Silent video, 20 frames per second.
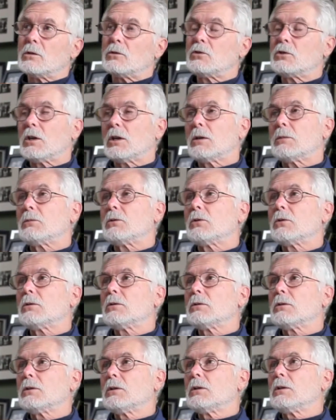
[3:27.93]
chapter,
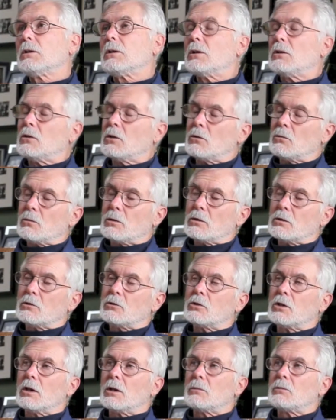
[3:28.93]
and then read the
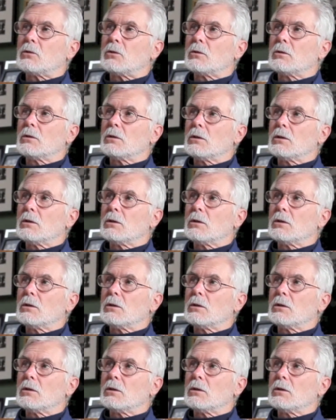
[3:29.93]
chapter,